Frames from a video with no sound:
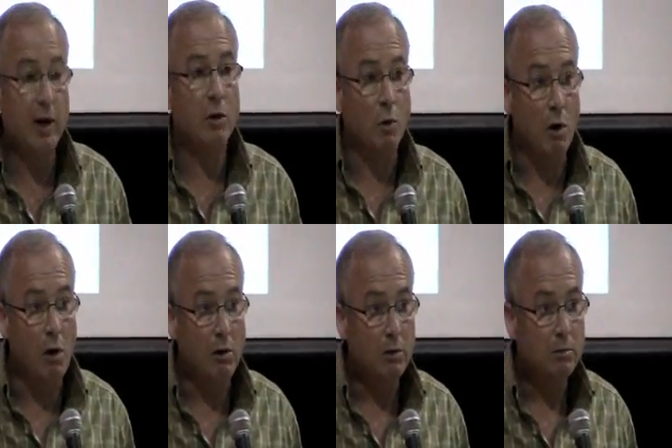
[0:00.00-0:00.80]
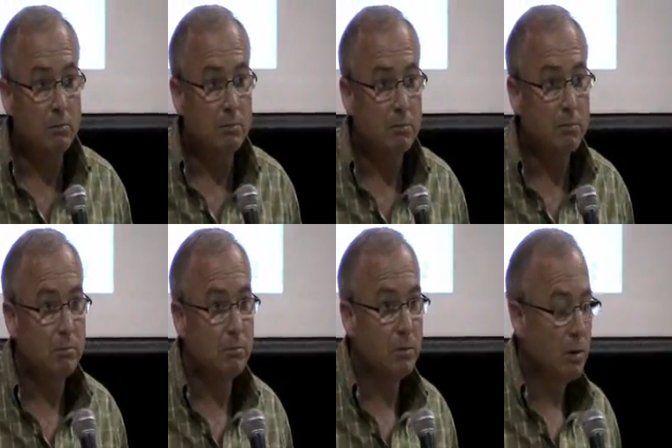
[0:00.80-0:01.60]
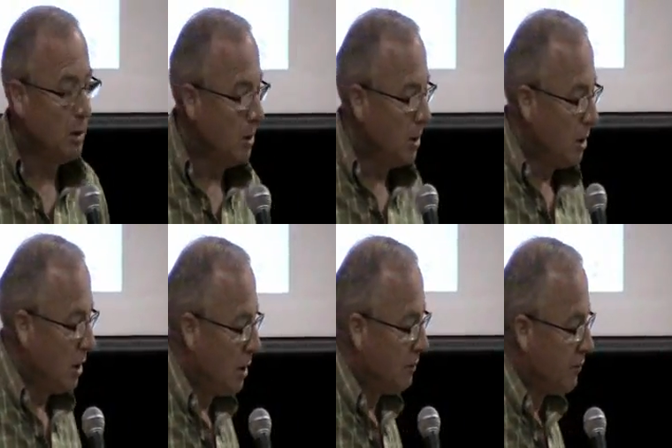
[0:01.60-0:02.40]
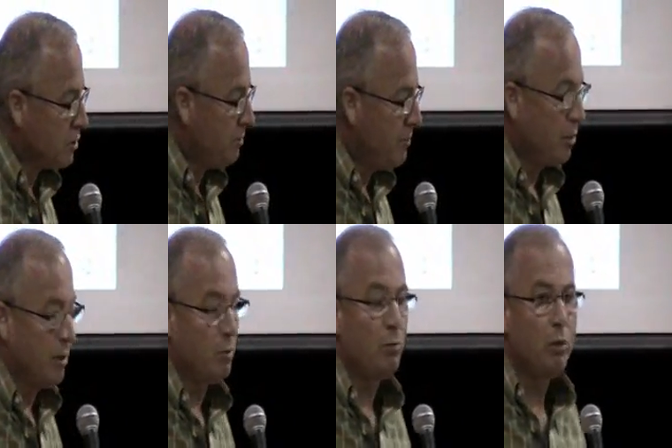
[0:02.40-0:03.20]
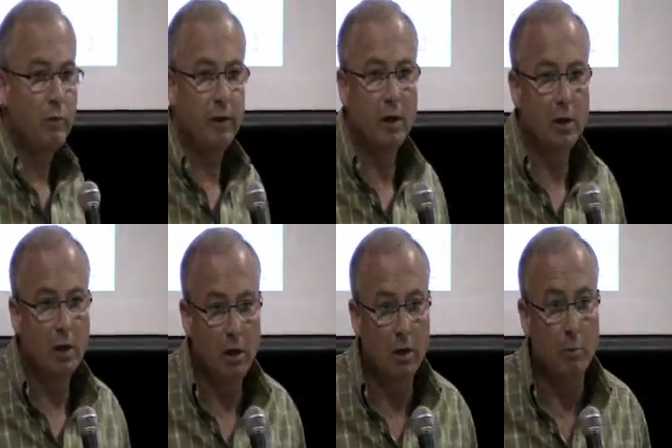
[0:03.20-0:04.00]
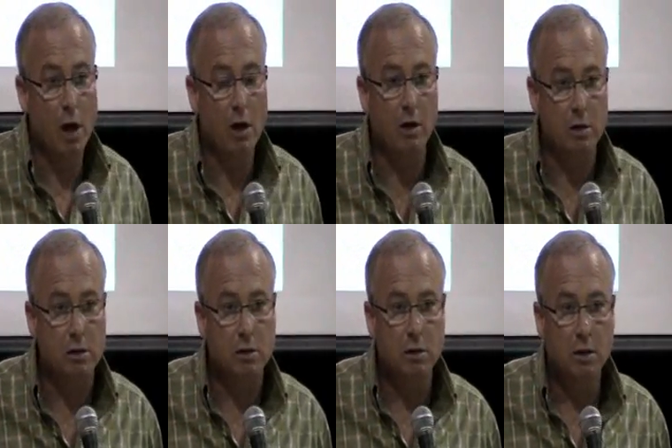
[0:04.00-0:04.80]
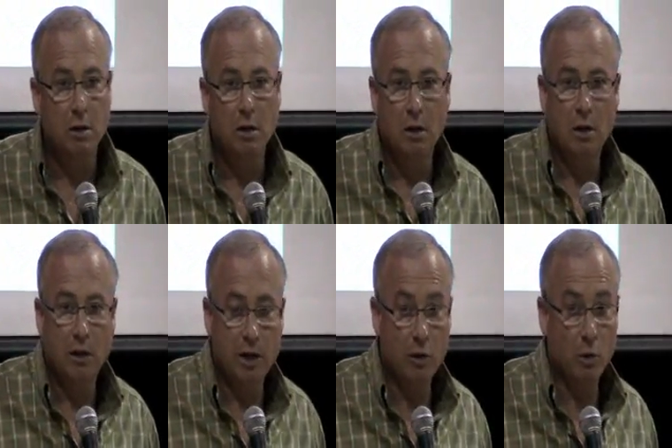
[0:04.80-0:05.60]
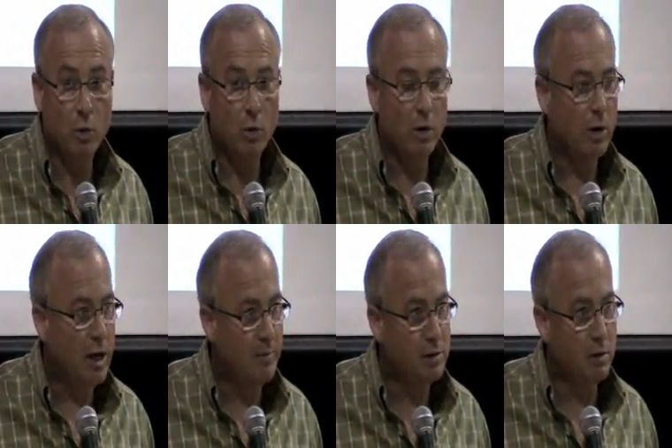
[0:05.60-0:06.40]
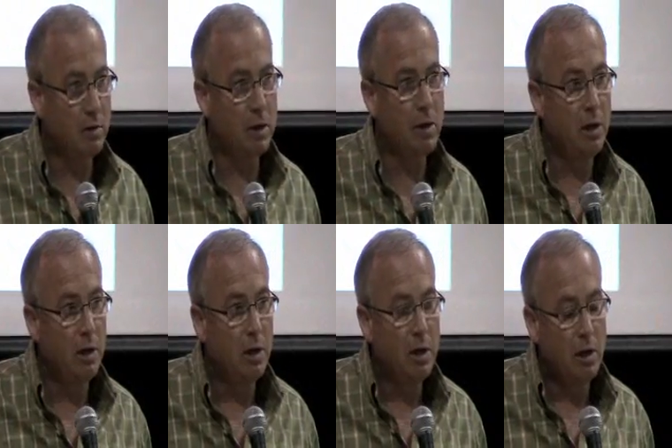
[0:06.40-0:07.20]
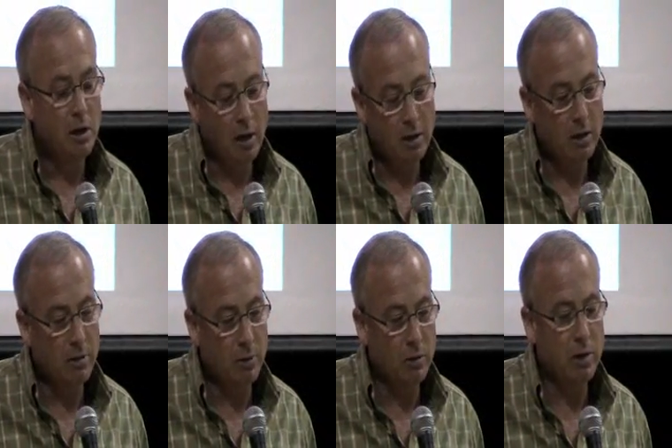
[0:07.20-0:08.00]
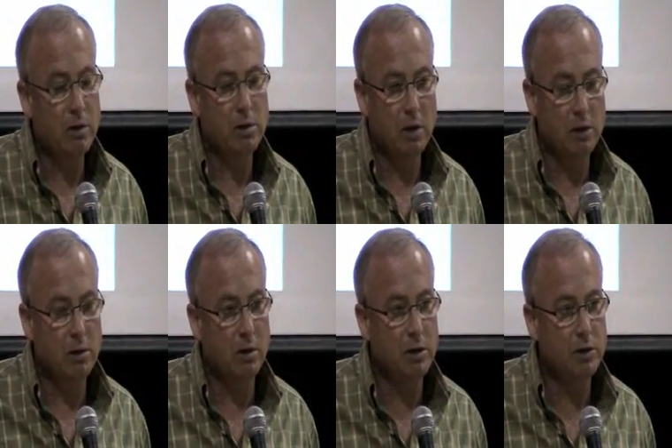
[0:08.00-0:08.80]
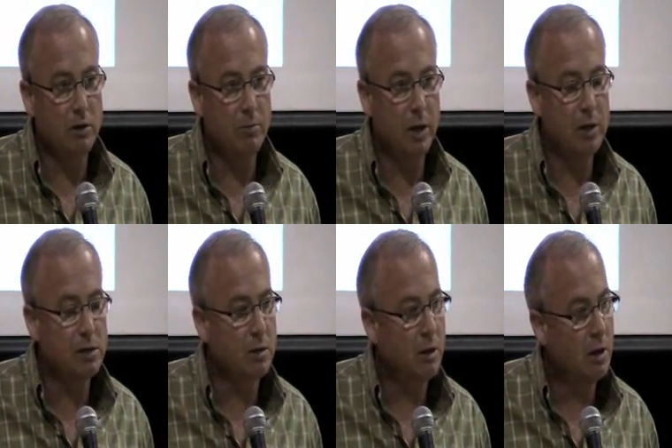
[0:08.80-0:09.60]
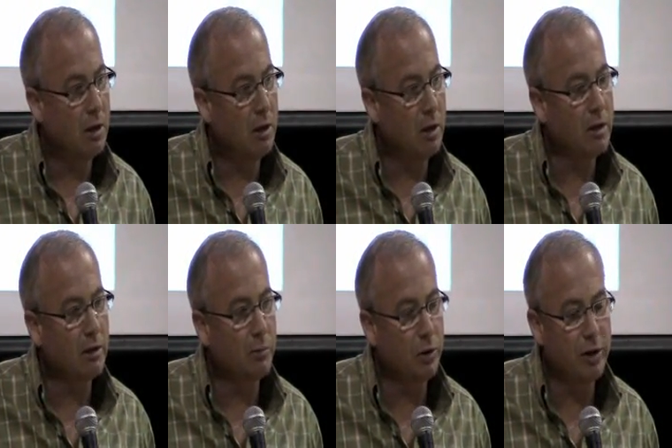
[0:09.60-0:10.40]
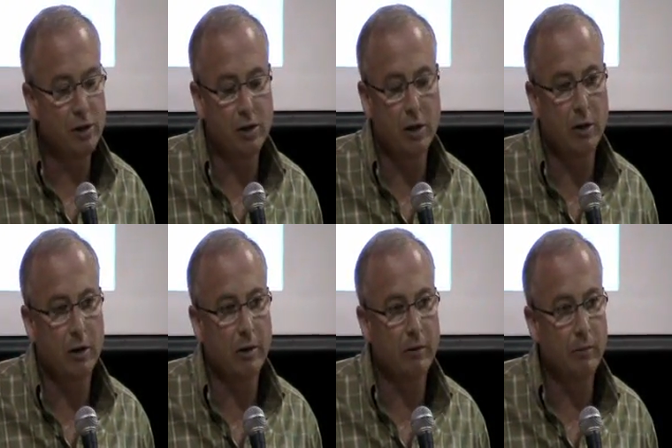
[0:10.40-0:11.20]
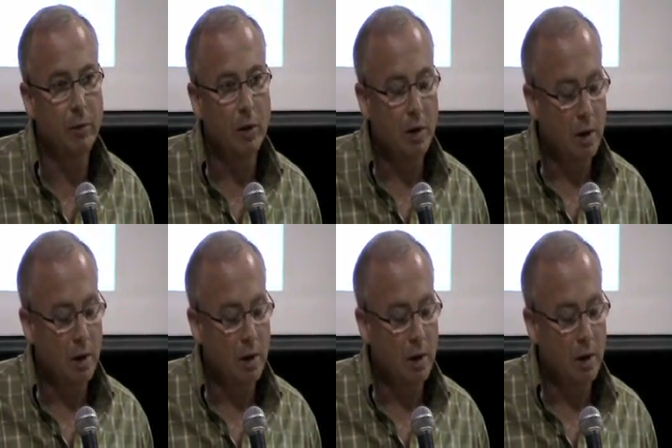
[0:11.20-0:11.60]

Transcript: they are wrong. The first people that will move in are the marketers. They know absolutely nothing about the construction of these turbines, nothing about the engineering of